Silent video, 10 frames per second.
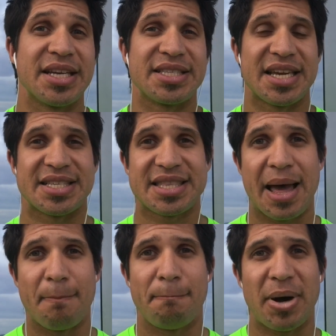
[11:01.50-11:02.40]
It's
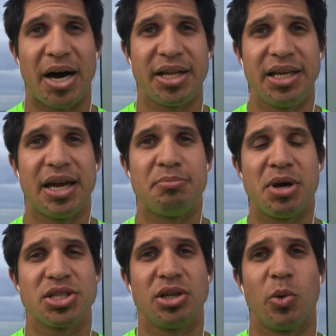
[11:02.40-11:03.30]
that body and
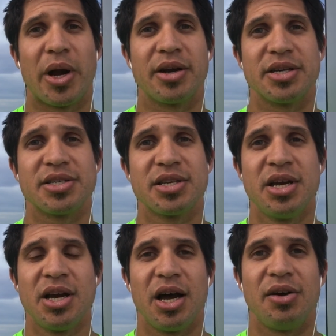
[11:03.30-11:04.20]
muscle awareness
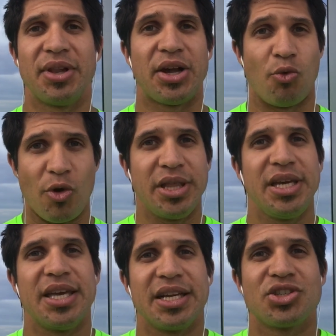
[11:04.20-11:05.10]
of like
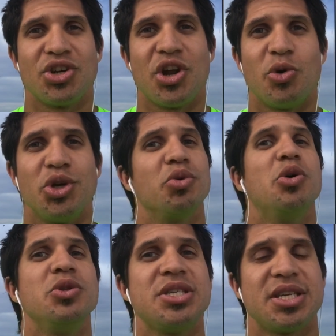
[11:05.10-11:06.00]
really getting to know your
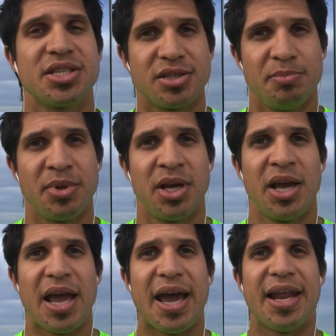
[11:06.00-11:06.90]
own system
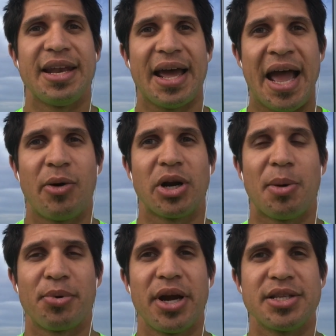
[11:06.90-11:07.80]
and how it
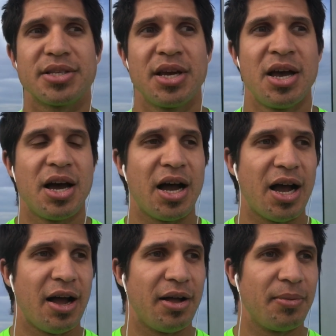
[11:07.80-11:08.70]
operates,
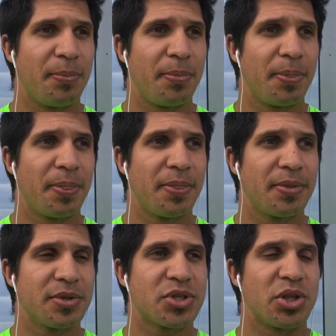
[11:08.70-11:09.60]
so
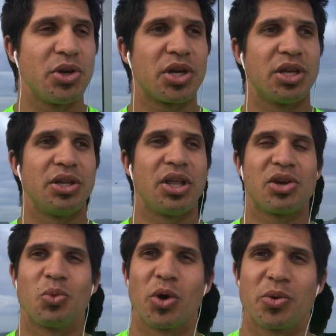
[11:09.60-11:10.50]
that you
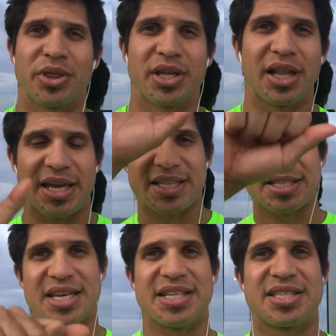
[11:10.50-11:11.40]
can work with it. Like
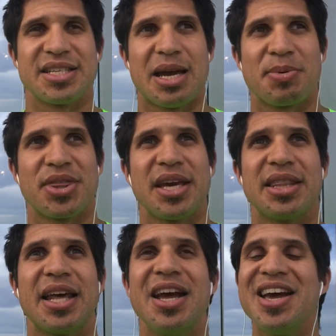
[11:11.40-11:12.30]
it's the type of
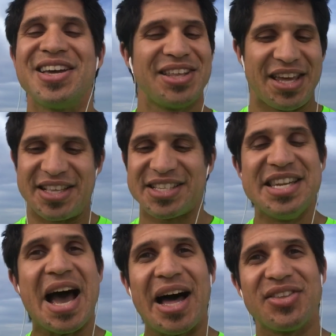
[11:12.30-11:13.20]
thing that it's
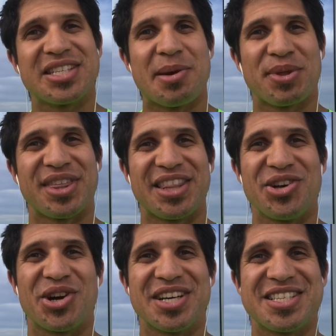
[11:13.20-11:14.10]
not the type of thing
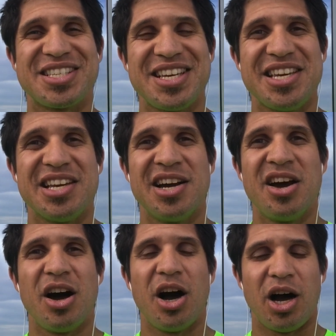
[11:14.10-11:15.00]
that you're going to see
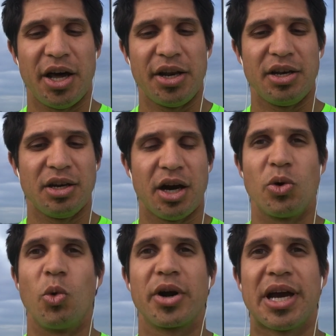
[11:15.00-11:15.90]
on
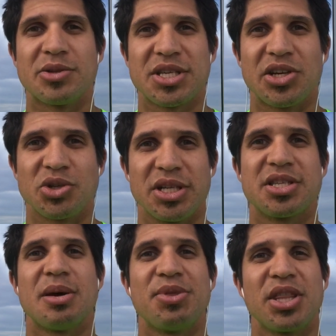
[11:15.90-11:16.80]
a workout schedule.
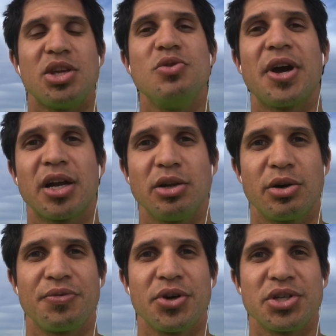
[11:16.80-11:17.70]
It's something that you've got to
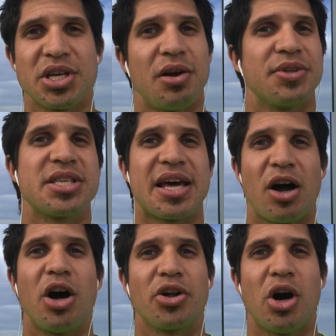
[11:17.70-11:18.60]
learn for yourself. It's that
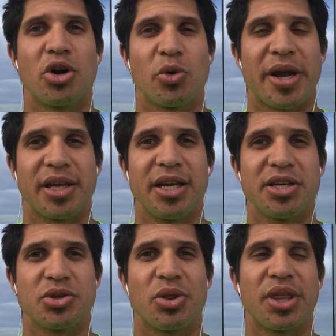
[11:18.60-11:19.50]

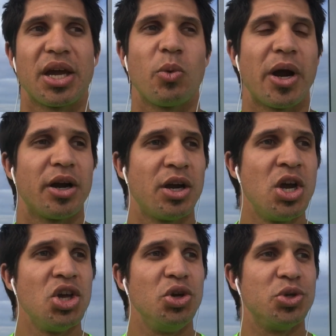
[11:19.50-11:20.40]
auto-regulation thing where
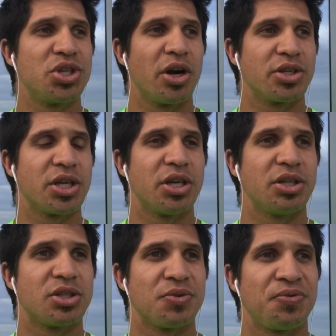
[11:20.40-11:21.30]
you start to
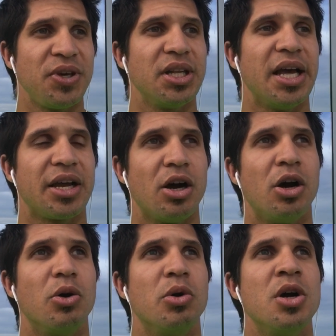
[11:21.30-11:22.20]
feel like,
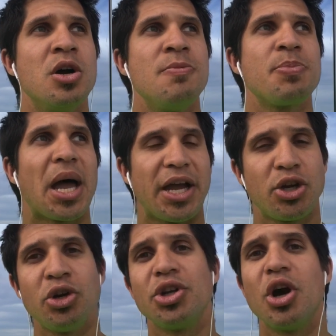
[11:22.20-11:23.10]
oh, I
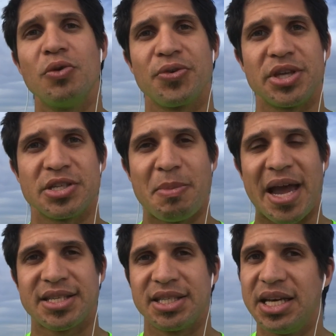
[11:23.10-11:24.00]
could go for this
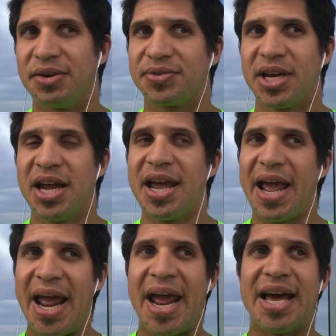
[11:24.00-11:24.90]
max lift,
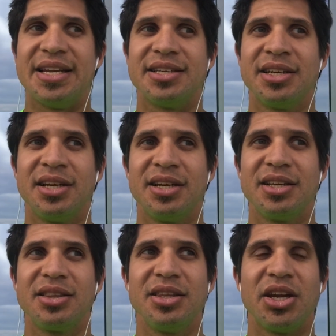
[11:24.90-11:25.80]
and
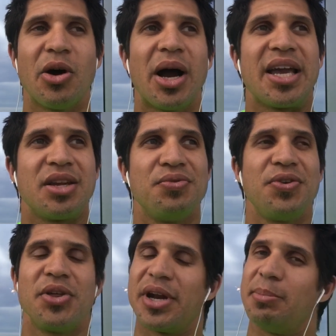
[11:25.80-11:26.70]
you know, I can
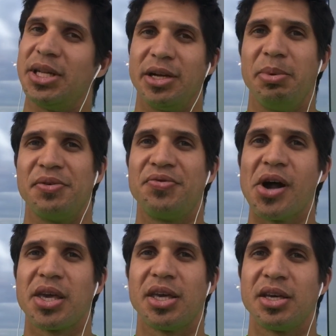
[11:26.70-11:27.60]
feel that I'm a little bit
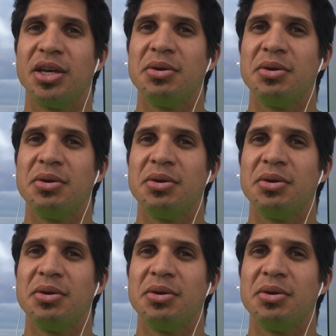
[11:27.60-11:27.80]
funky.